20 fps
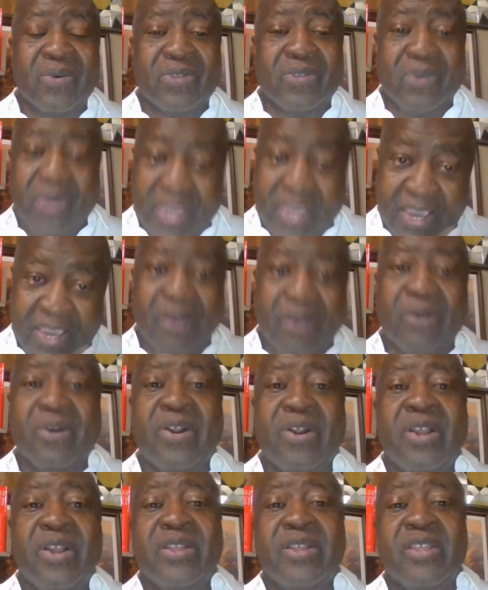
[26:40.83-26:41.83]
hear
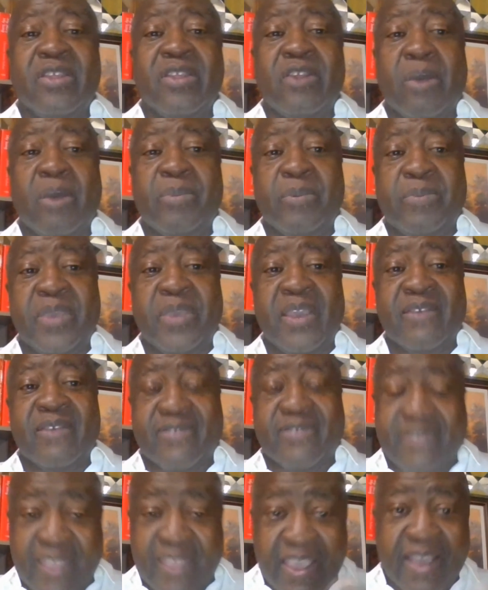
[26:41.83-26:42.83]
the WPA
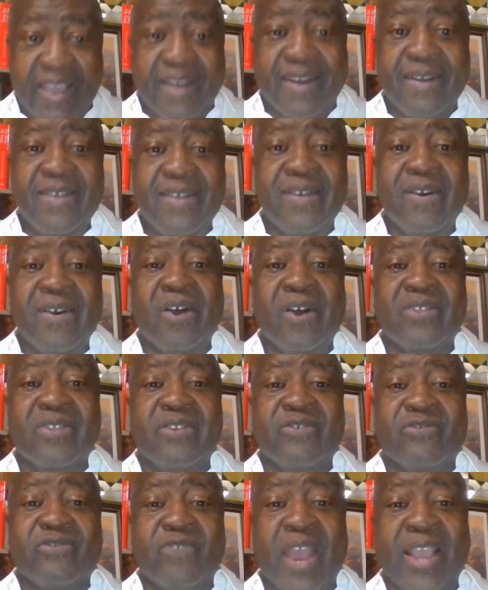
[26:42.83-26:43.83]
take on the
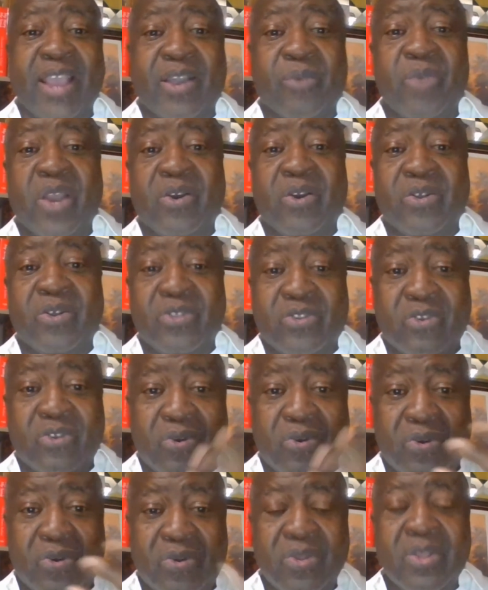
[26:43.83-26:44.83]
strike. We are going
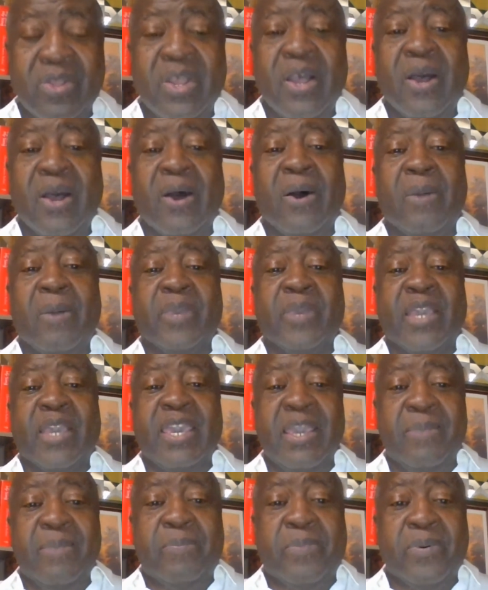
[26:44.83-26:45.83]
to
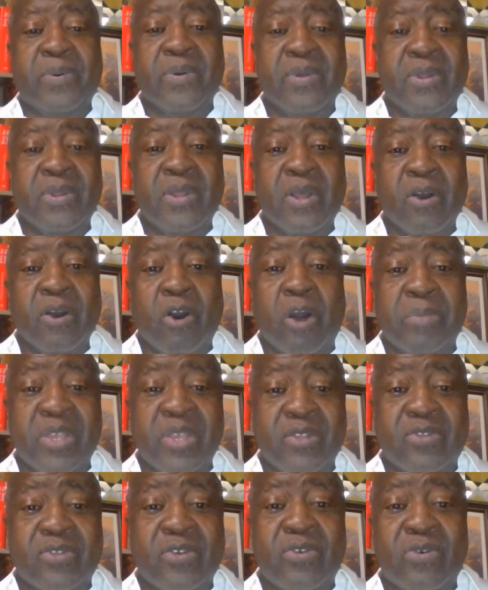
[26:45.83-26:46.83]
keep coming
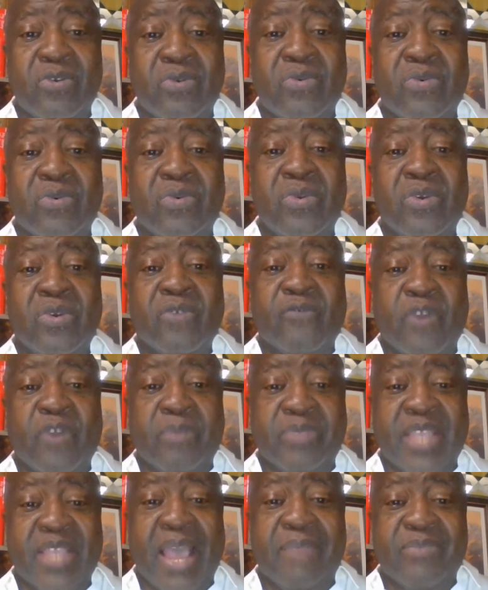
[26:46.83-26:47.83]
to you from
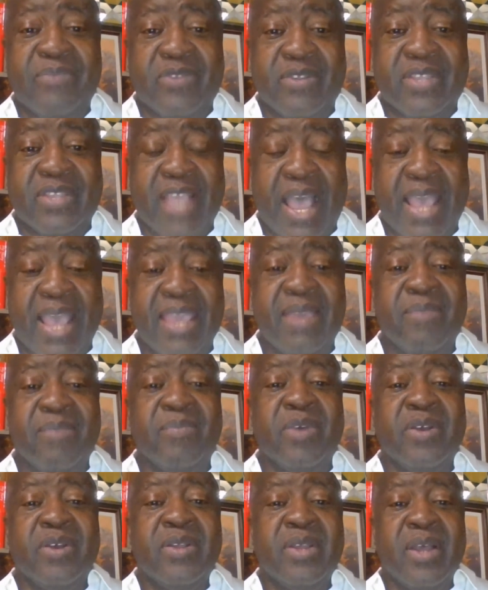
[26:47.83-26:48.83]
time to time
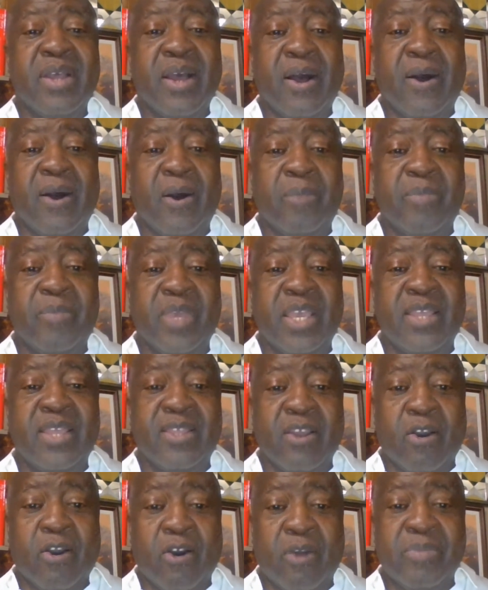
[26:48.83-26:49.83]
in the
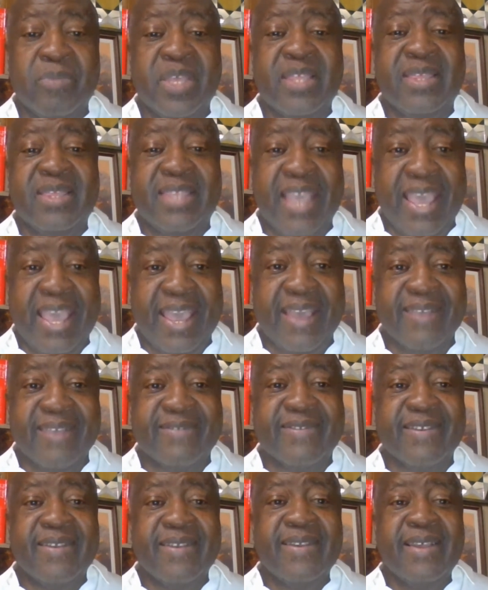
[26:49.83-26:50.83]
coming days
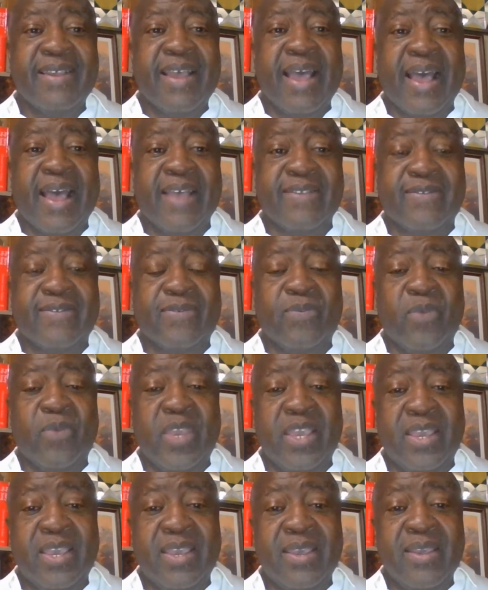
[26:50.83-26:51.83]
as
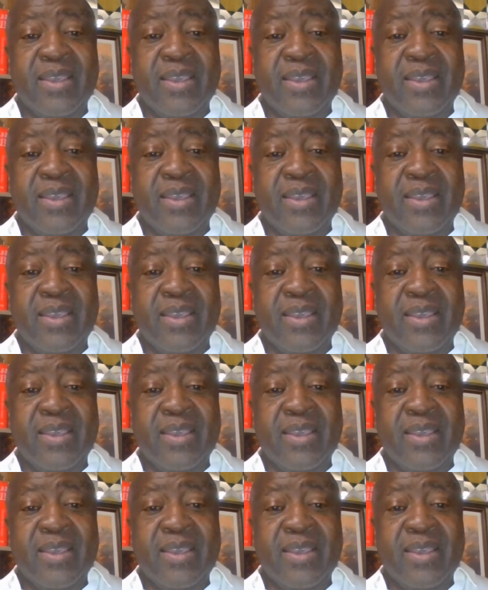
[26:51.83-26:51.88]
we